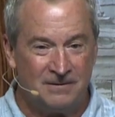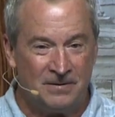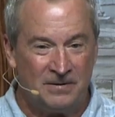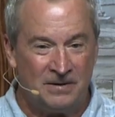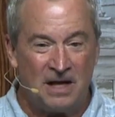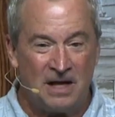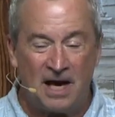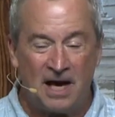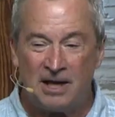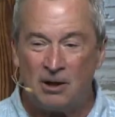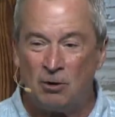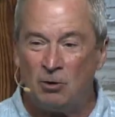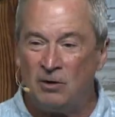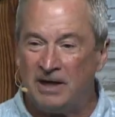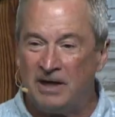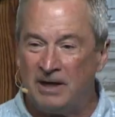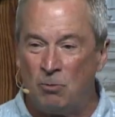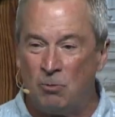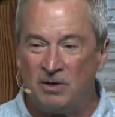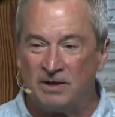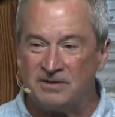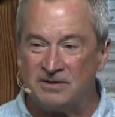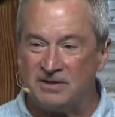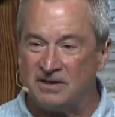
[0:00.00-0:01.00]
Not only
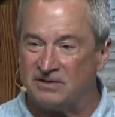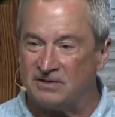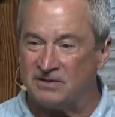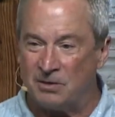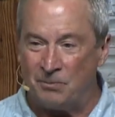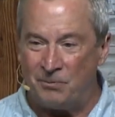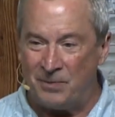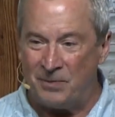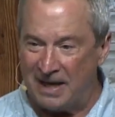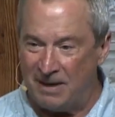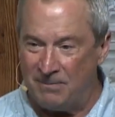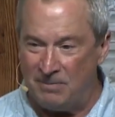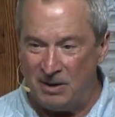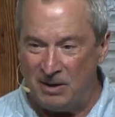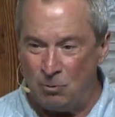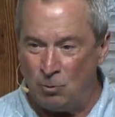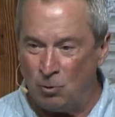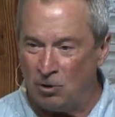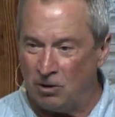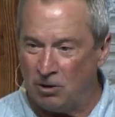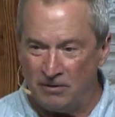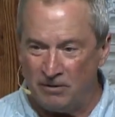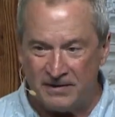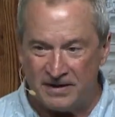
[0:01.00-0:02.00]
was this a baby
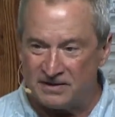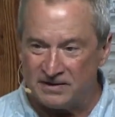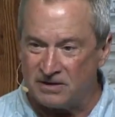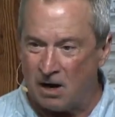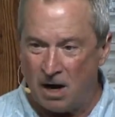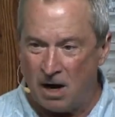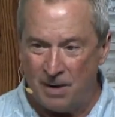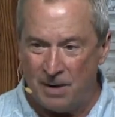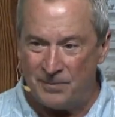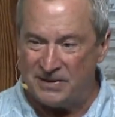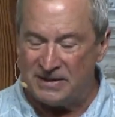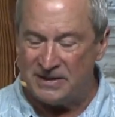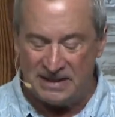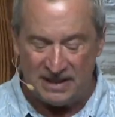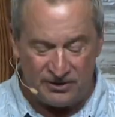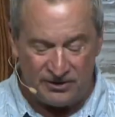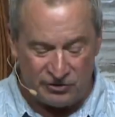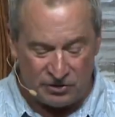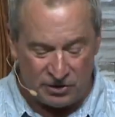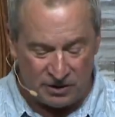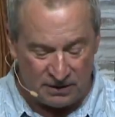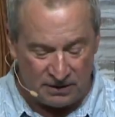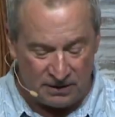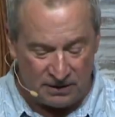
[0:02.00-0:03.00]
war, this
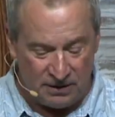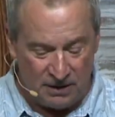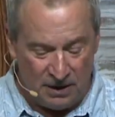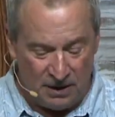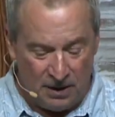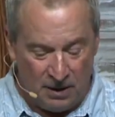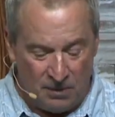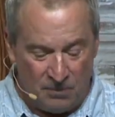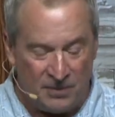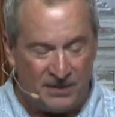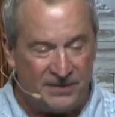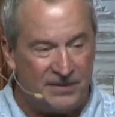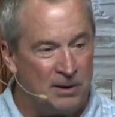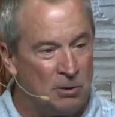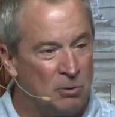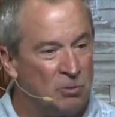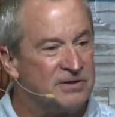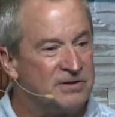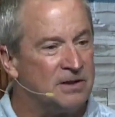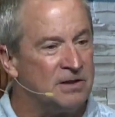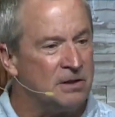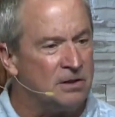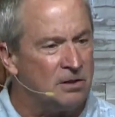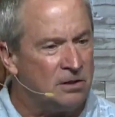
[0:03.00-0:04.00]
competition, but there
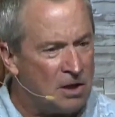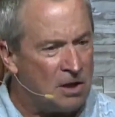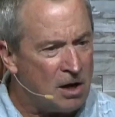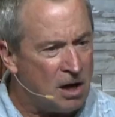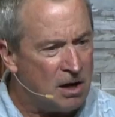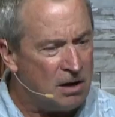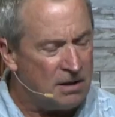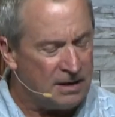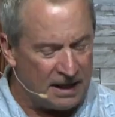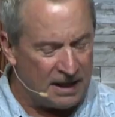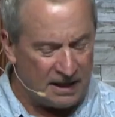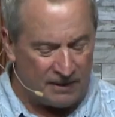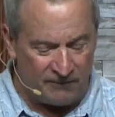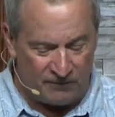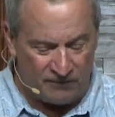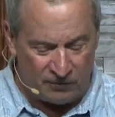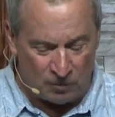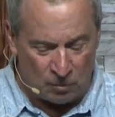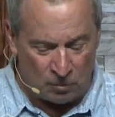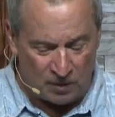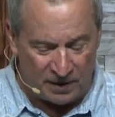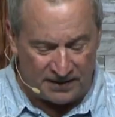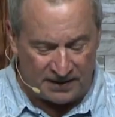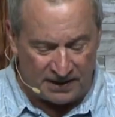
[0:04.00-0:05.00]
was a longing for
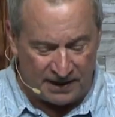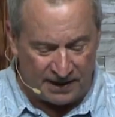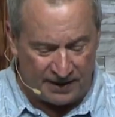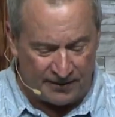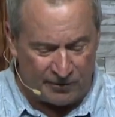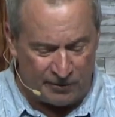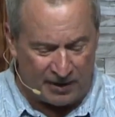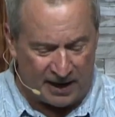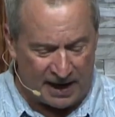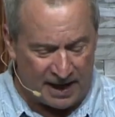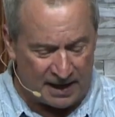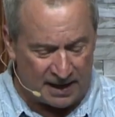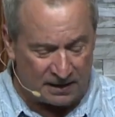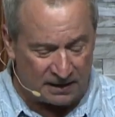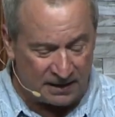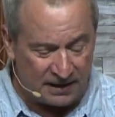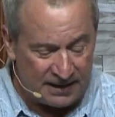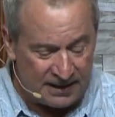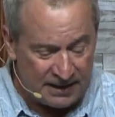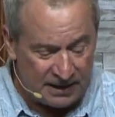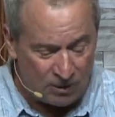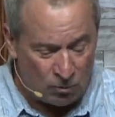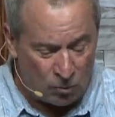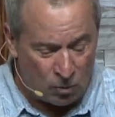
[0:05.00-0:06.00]
what the other had.
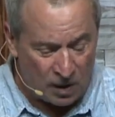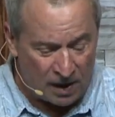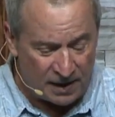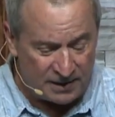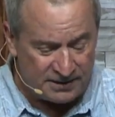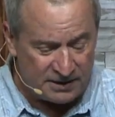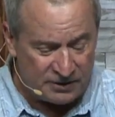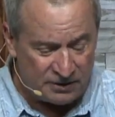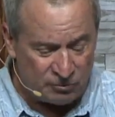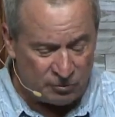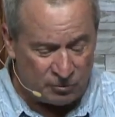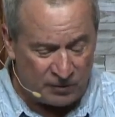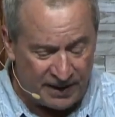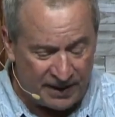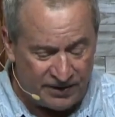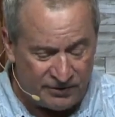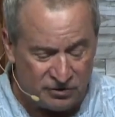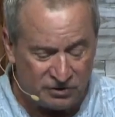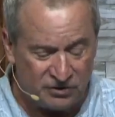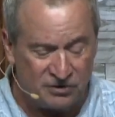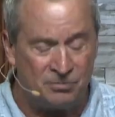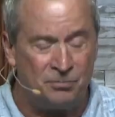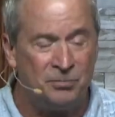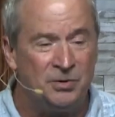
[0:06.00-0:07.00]
Leah wanted
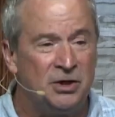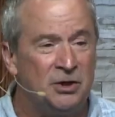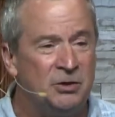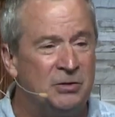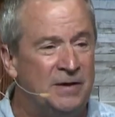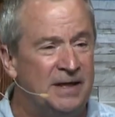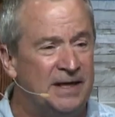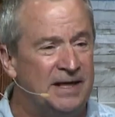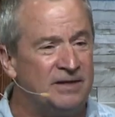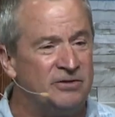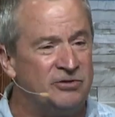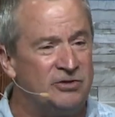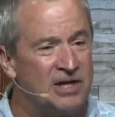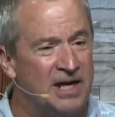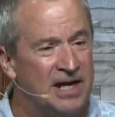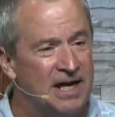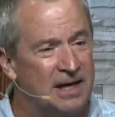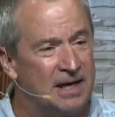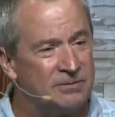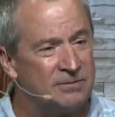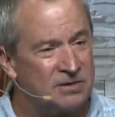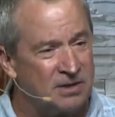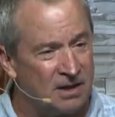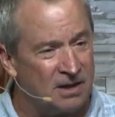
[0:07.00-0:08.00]
Rachel's beauty and
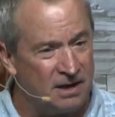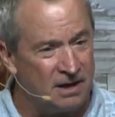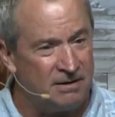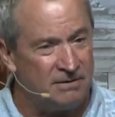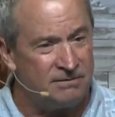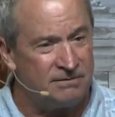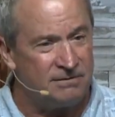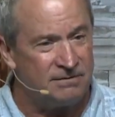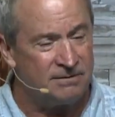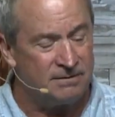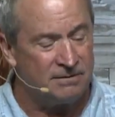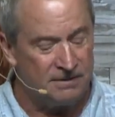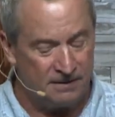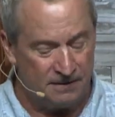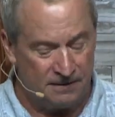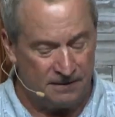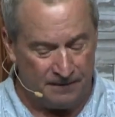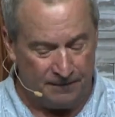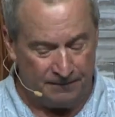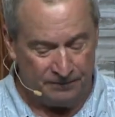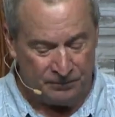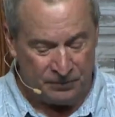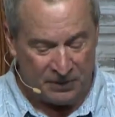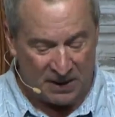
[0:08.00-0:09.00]
Jacob's love,
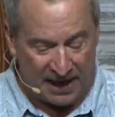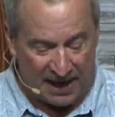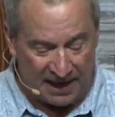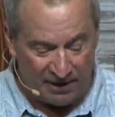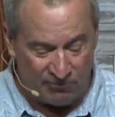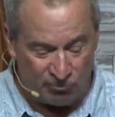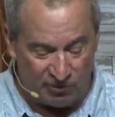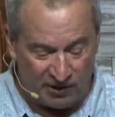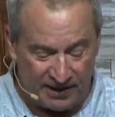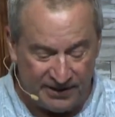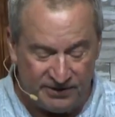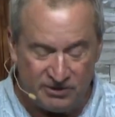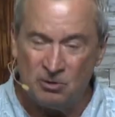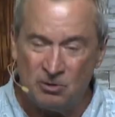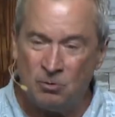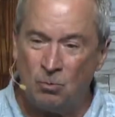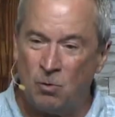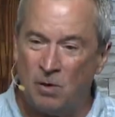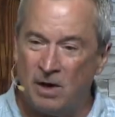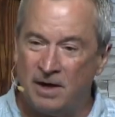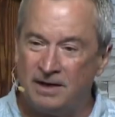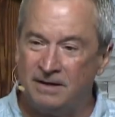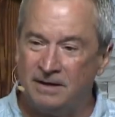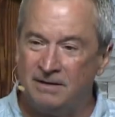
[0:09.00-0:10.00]
and Rachel
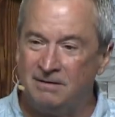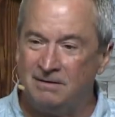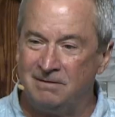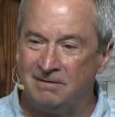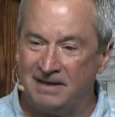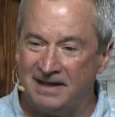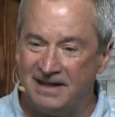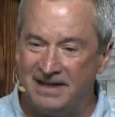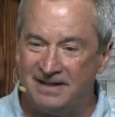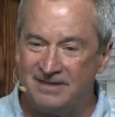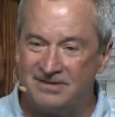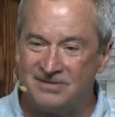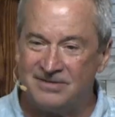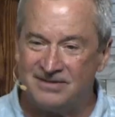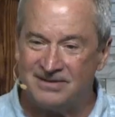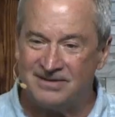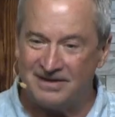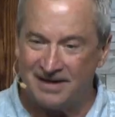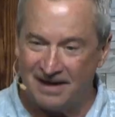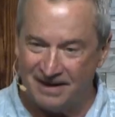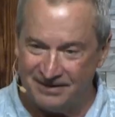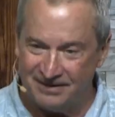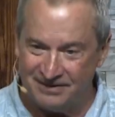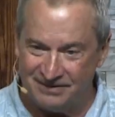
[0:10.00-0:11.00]
wanted Leah's
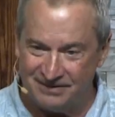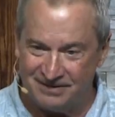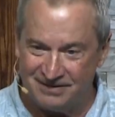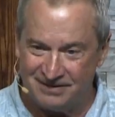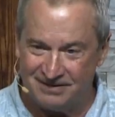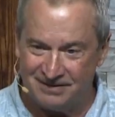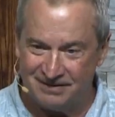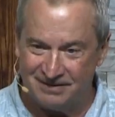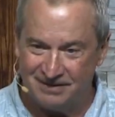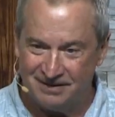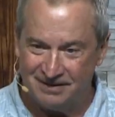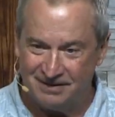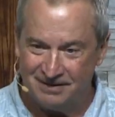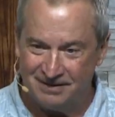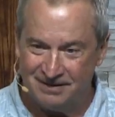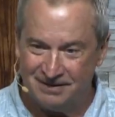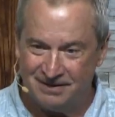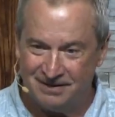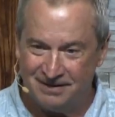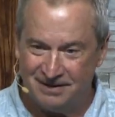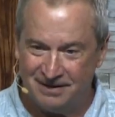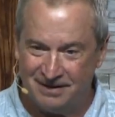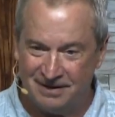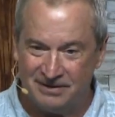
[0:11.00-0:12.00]
sons.
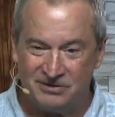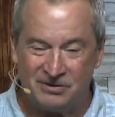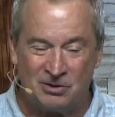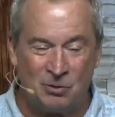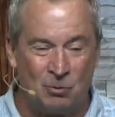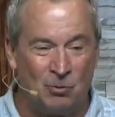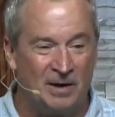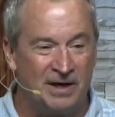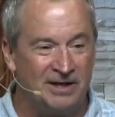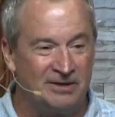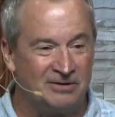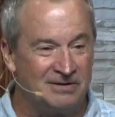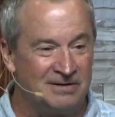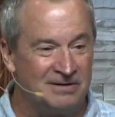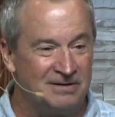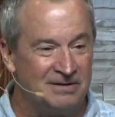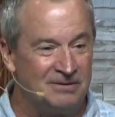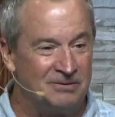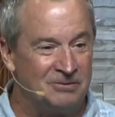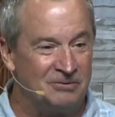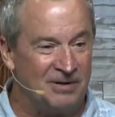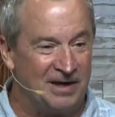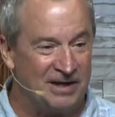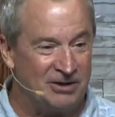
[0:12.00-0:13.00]
So, what does
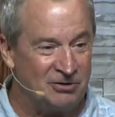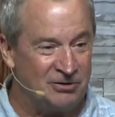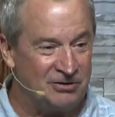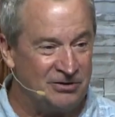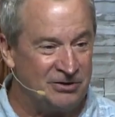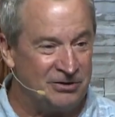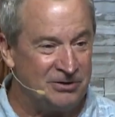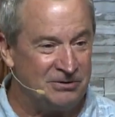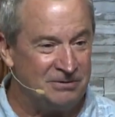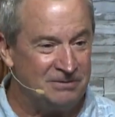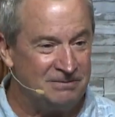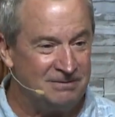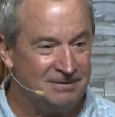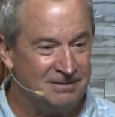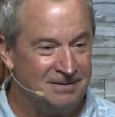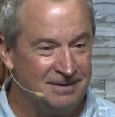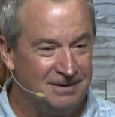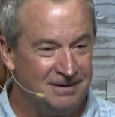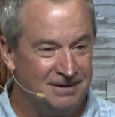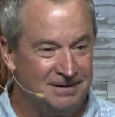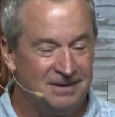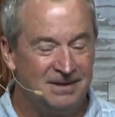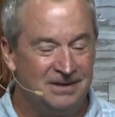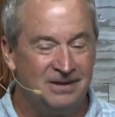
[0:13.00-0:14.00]
Rachel do?
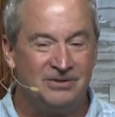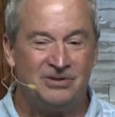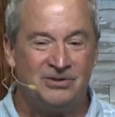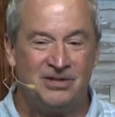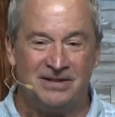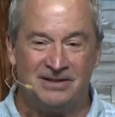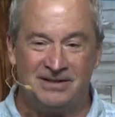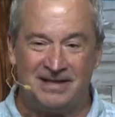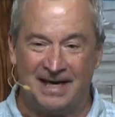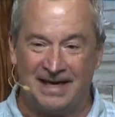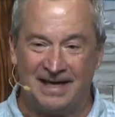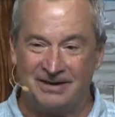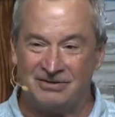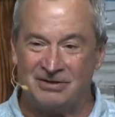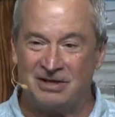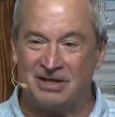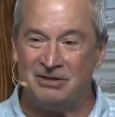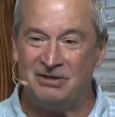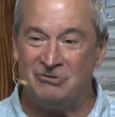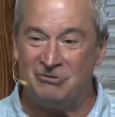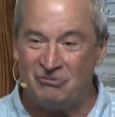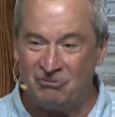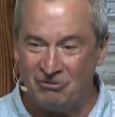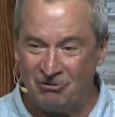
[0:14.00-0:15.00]
She takes
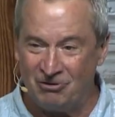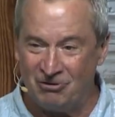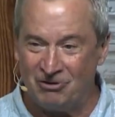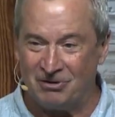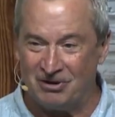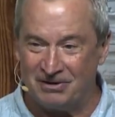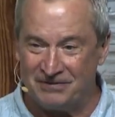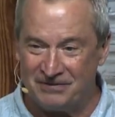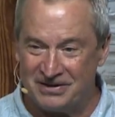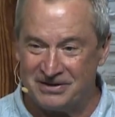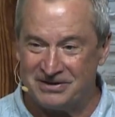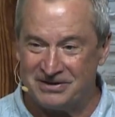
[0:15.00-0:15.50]
control of the